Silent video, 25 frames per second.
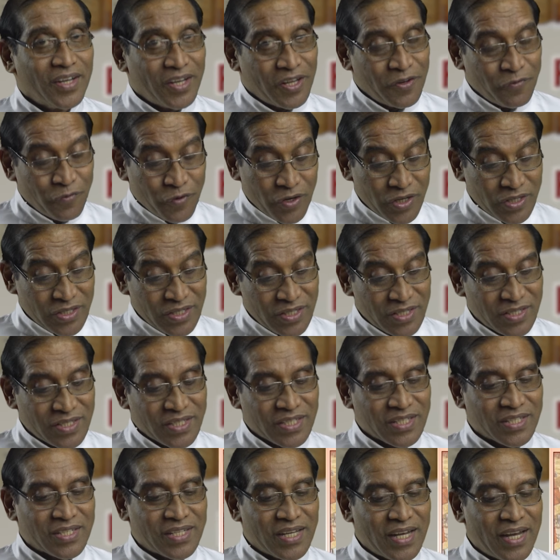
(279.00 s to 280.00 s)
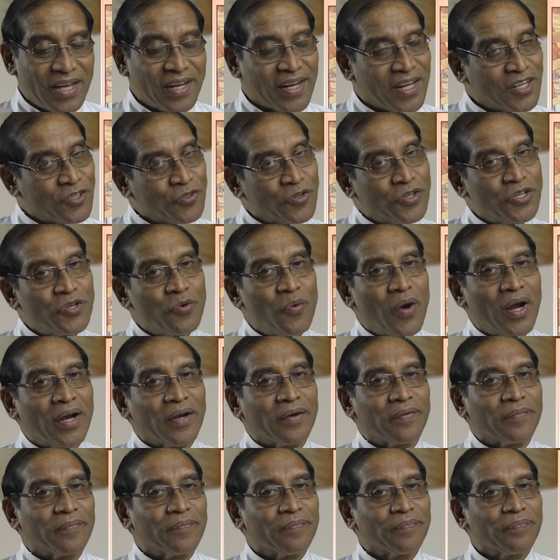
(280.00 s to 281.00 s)
in verses 16 and
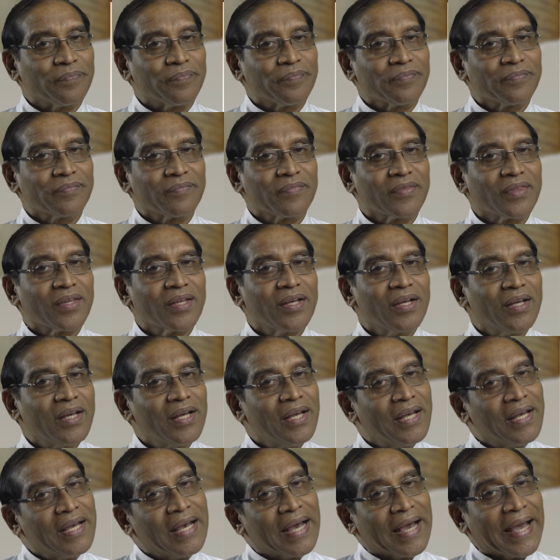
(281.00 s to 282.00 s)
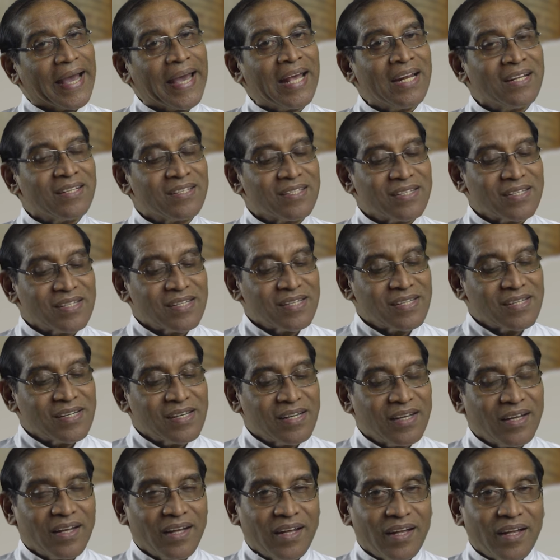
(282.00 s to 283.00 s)
21. Hence,
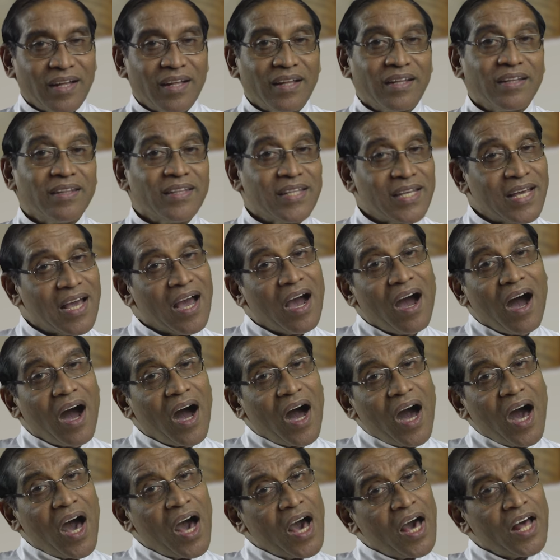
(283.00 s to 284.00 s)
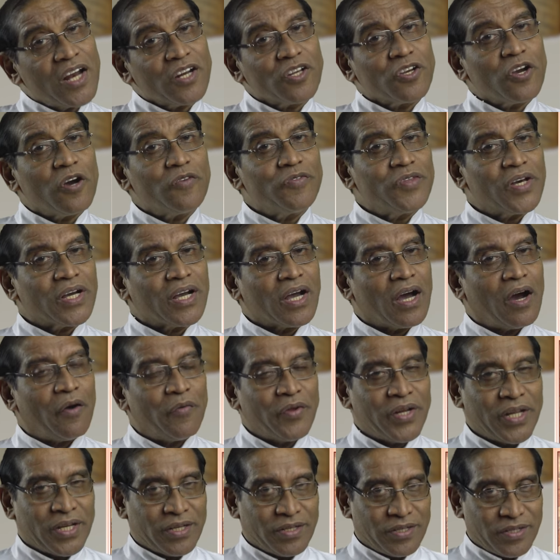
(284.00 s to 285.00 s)
the Ark of the
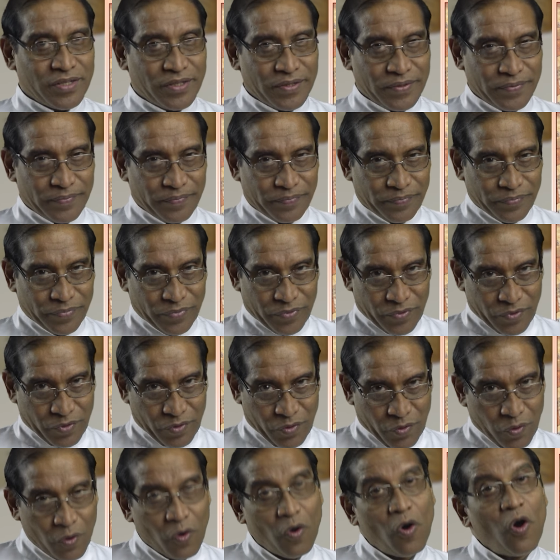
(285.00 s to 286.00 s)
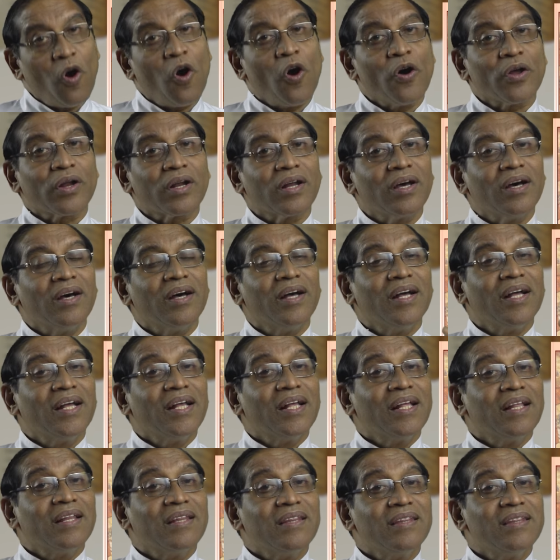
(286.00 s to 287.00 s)
Covenant, or
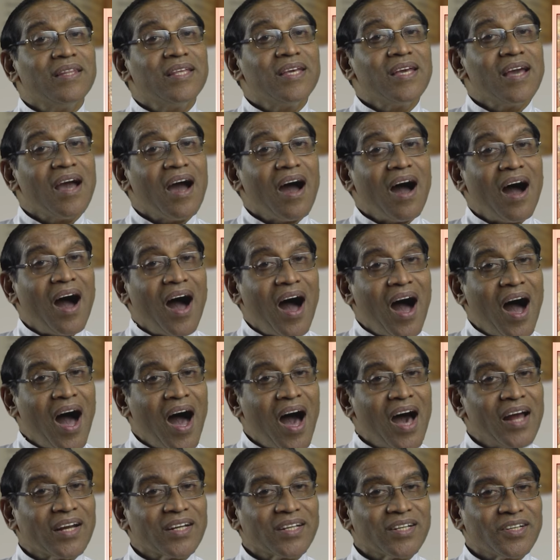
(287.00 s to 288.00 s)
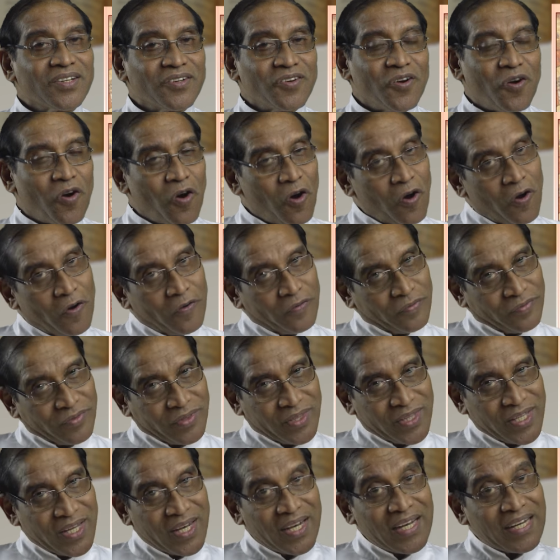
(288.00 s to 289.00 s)
the Ark of
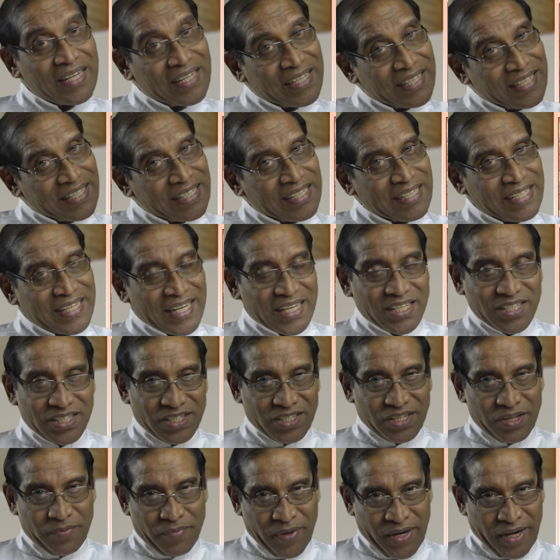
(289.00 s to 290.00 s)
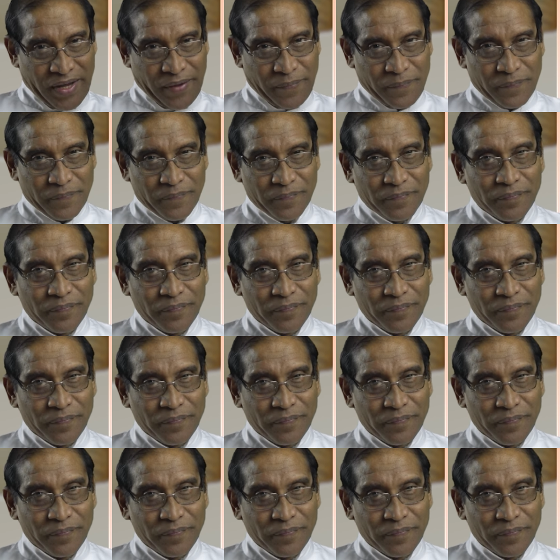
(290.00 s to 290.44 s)
the Testimony.